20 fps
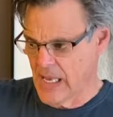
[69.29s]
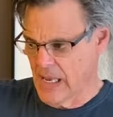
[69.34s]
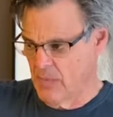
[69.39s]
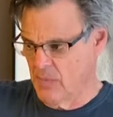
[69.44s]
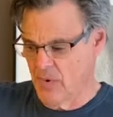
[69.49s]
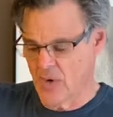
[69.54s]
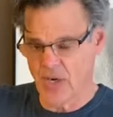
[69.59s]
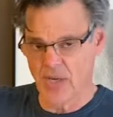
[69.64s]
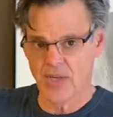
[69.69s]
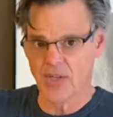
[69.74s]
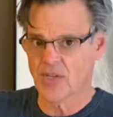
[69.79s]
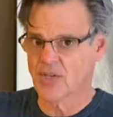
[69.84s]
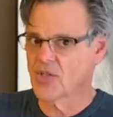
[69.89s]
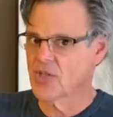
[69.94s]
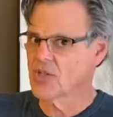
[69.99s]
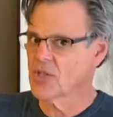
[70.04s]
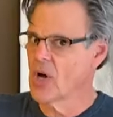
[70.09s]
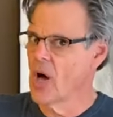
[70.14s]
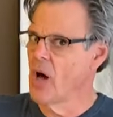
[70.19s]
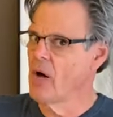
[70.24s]
and we're gonna
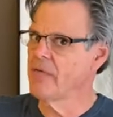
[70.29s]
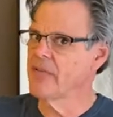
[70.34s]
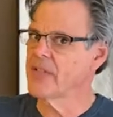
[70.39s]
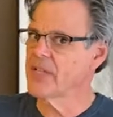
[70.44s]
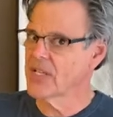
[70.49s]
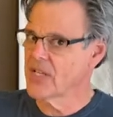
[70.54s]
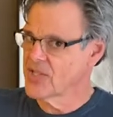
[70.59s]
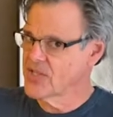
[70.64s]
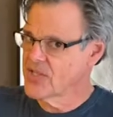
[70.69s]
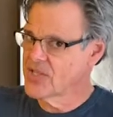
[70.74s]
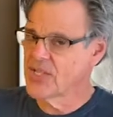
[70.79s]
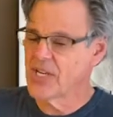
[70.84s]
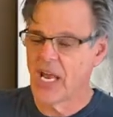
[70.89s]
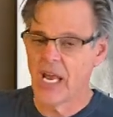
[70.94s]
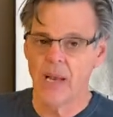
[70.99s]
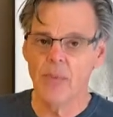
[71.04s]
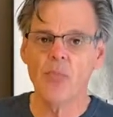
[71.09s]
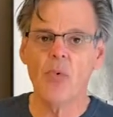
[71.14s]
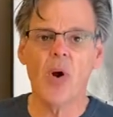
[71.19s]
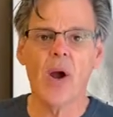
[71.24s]
solve it the
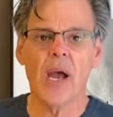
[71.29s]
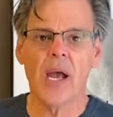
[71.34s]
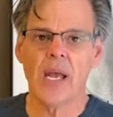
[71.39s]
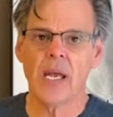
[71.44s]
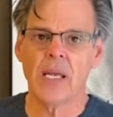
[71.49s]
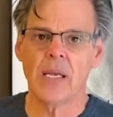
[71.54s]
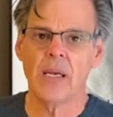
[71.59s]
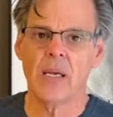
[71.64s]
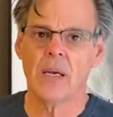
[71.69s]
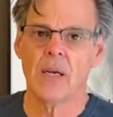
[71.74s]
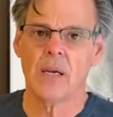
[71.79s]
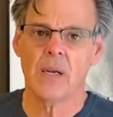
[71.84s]
same way